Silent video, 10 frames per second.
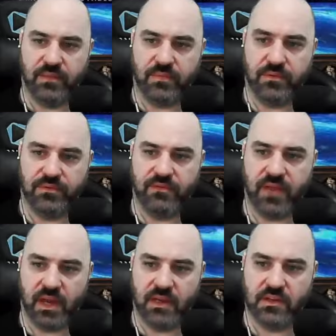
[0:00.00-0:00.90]
will
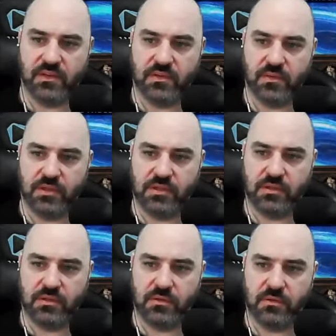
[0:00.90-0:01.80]
vanish once
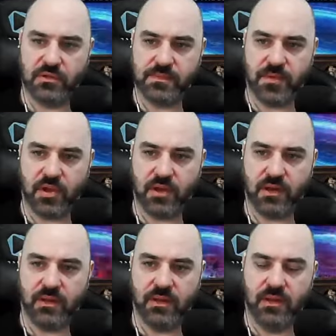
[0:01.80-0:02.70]
you spawn
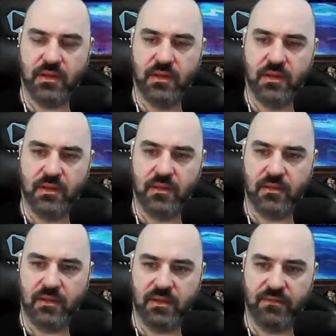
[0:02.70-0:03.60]

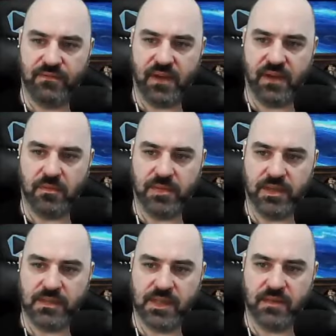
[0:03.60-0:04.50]
the final
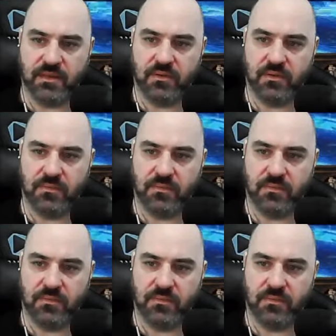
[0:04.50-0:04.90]
boss out of the group.